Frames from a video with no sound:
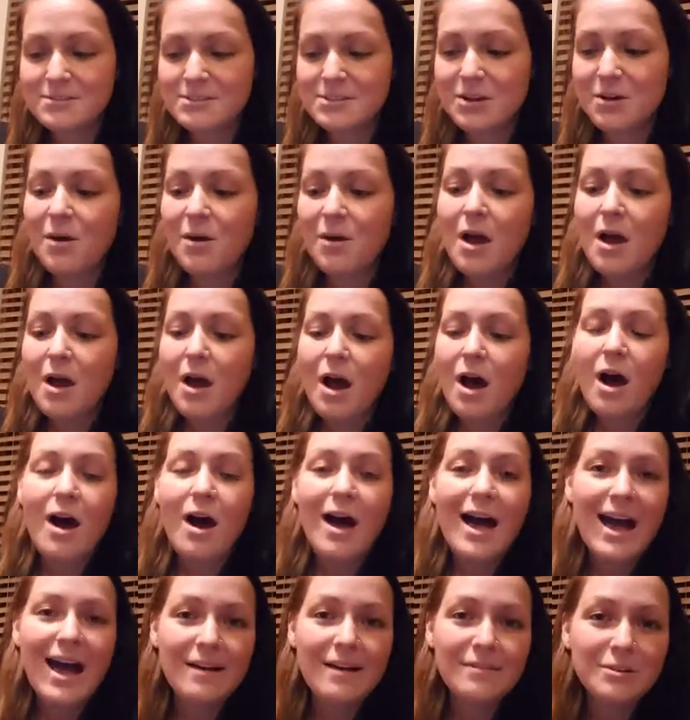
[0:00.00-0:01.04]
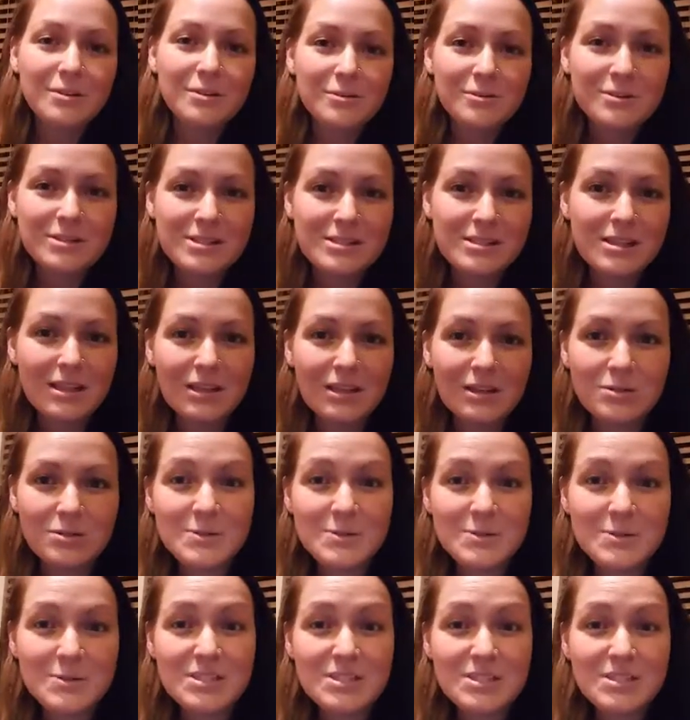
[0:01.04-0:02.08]
So I'll have the greens on the go
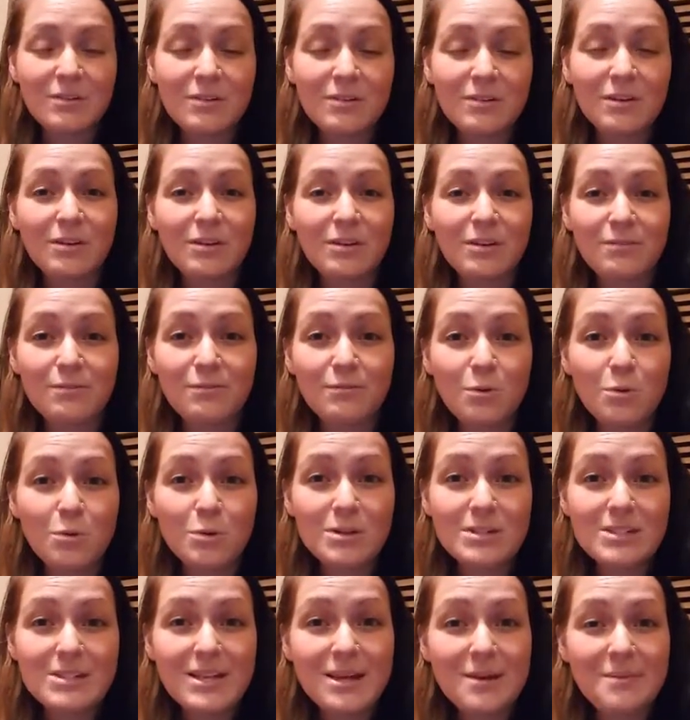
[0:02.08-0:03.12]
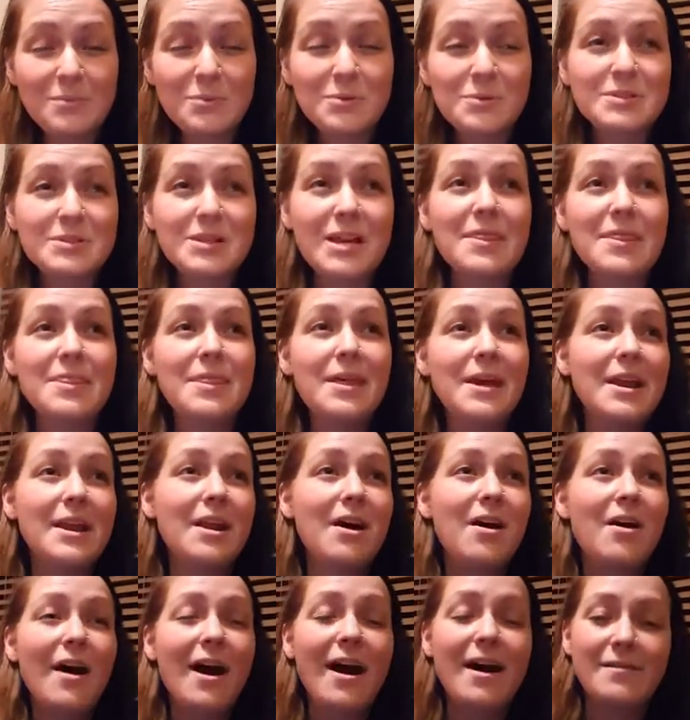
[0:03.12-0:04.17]
specifically for samples, and
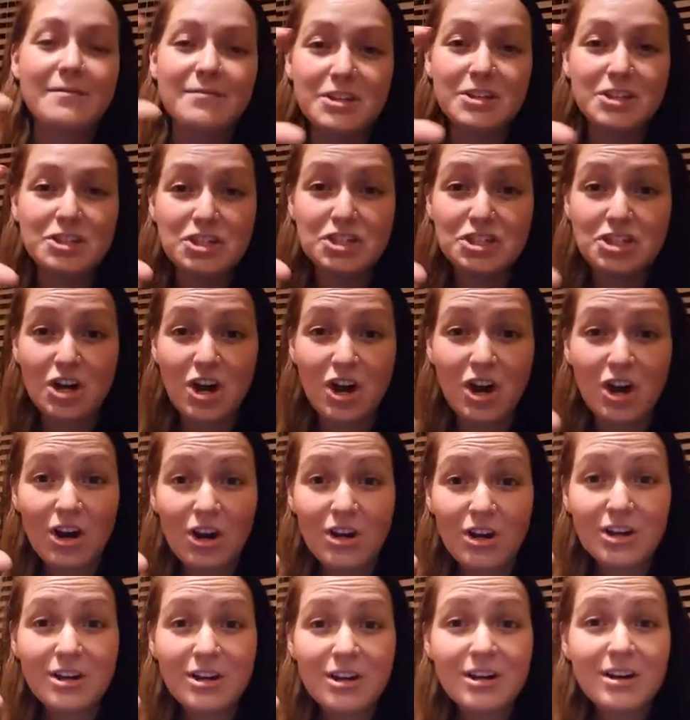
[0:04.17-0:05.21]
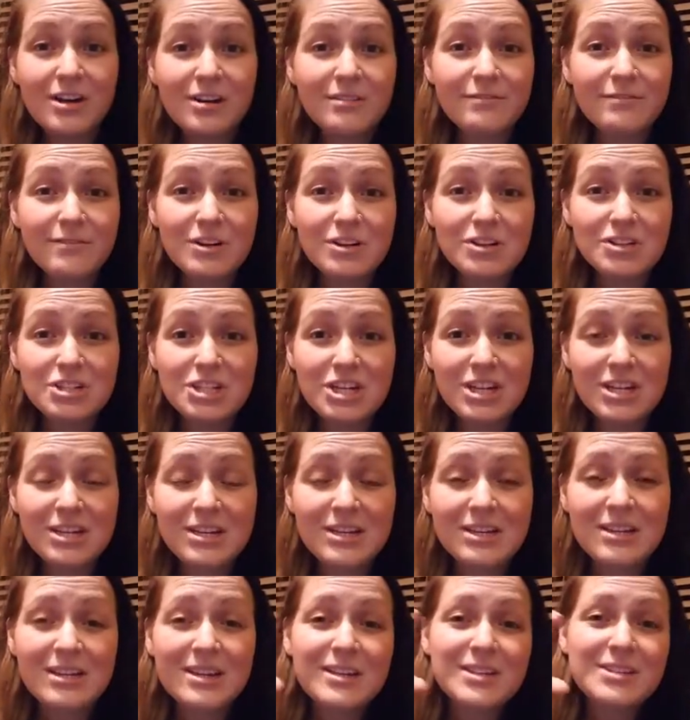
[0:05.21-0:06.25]
then I'll have the jar
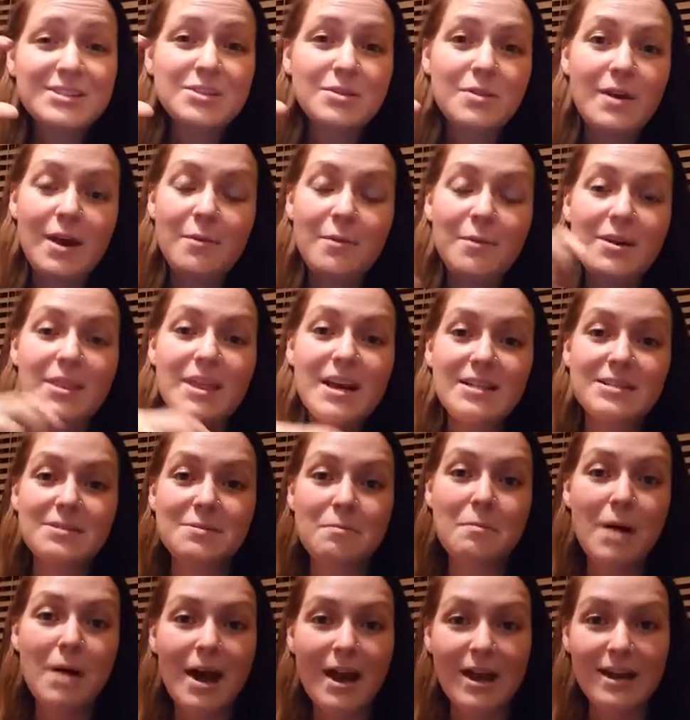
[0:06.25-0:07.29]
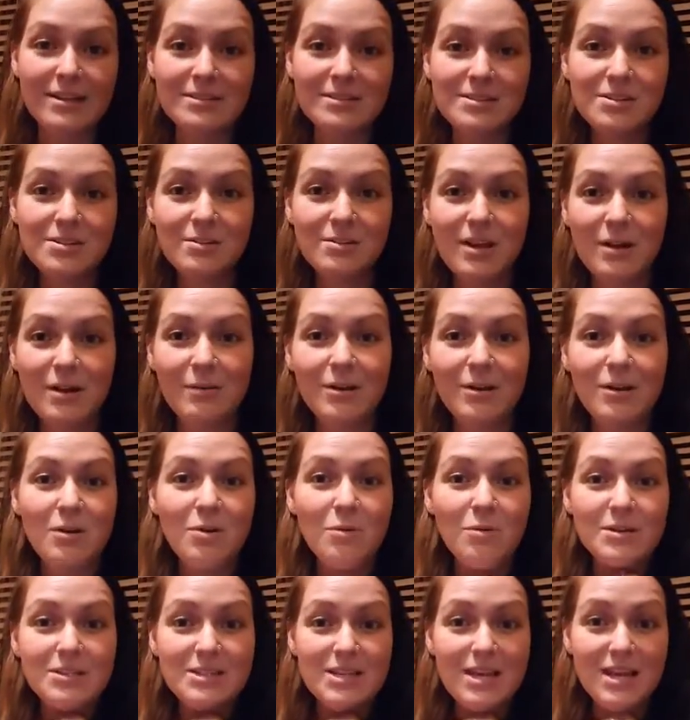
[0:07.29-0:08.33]
version, so that way that's mine. So that way
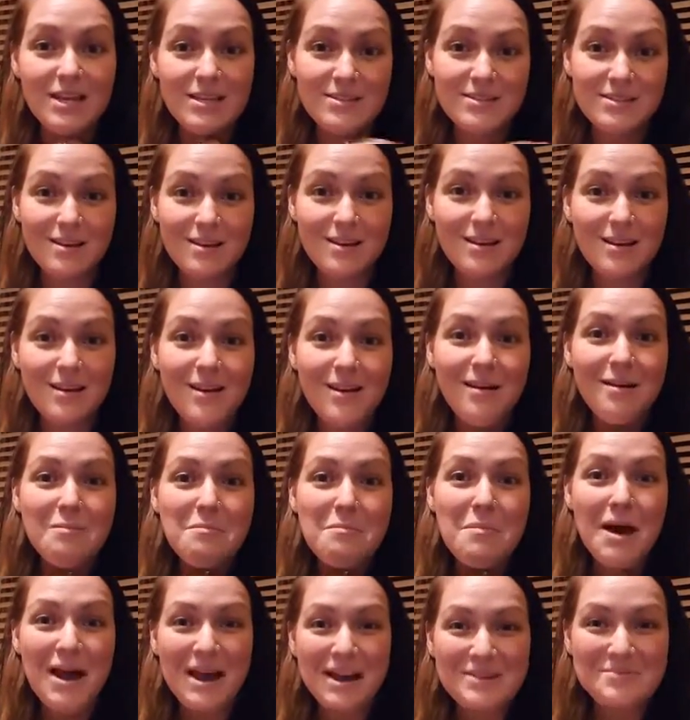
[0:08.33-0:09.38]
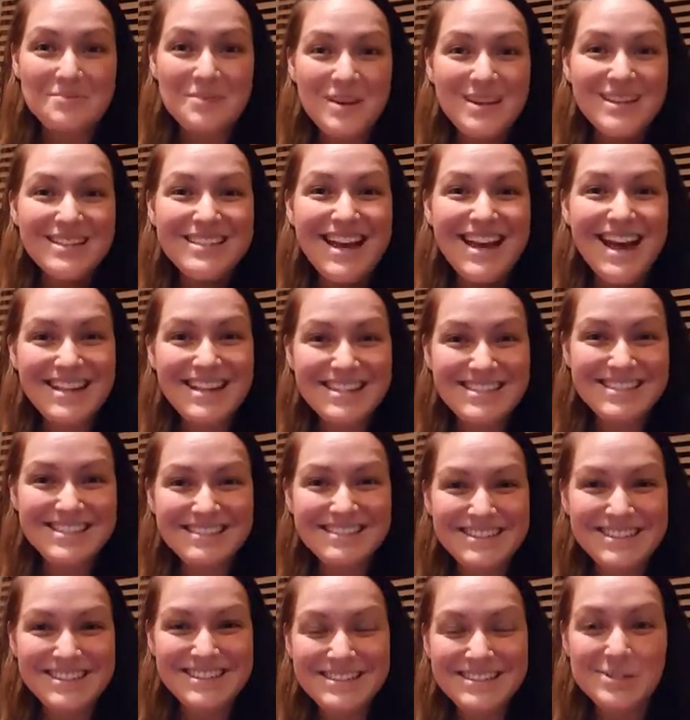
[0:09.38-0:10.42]
no one takes mine, because I
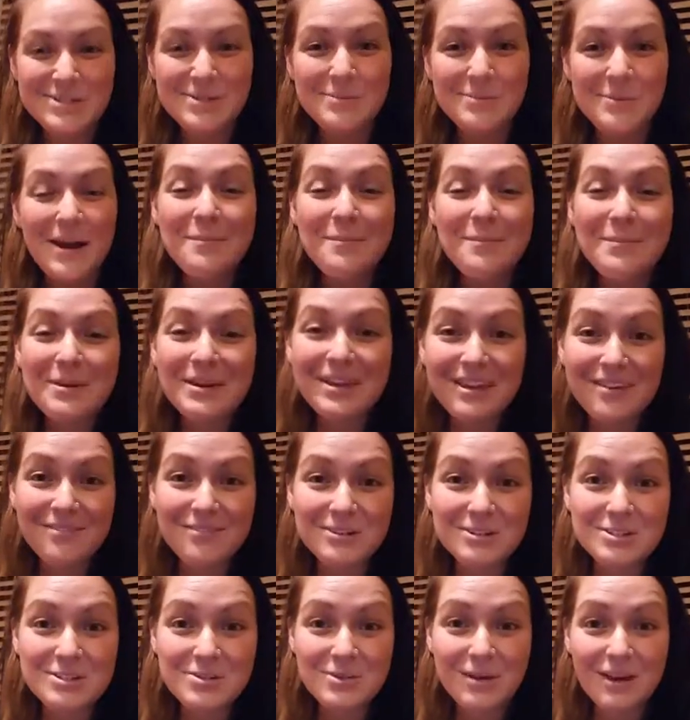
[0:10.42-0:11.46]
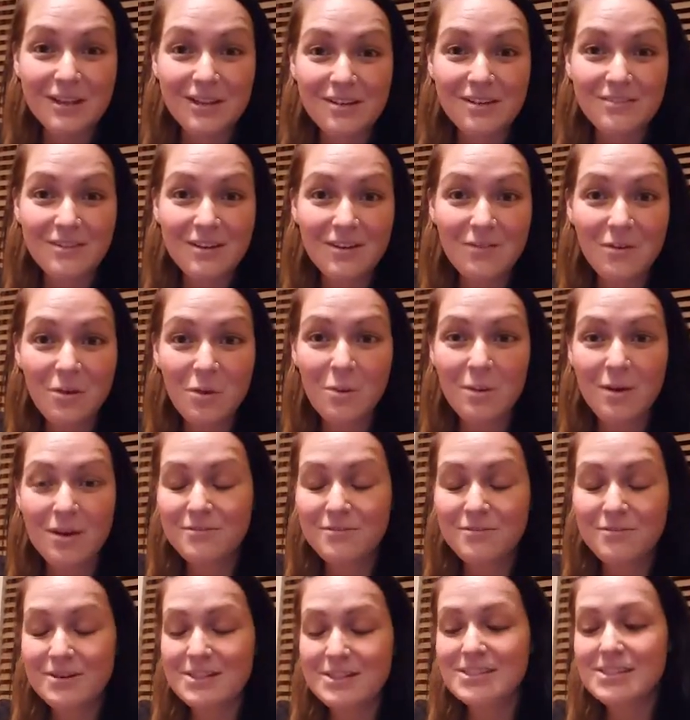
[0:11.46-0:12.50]
still need it too. But I'm a giver, so I love giving away
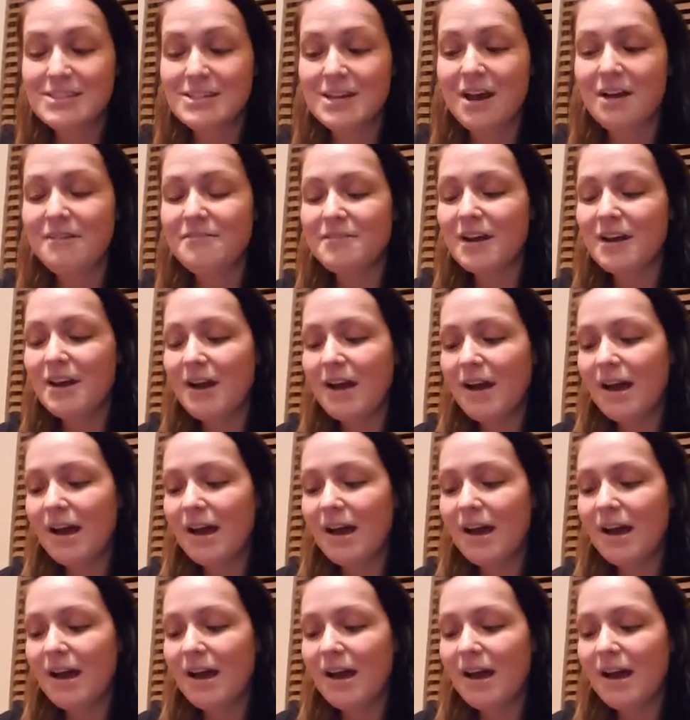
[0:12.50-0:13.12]
free stuff.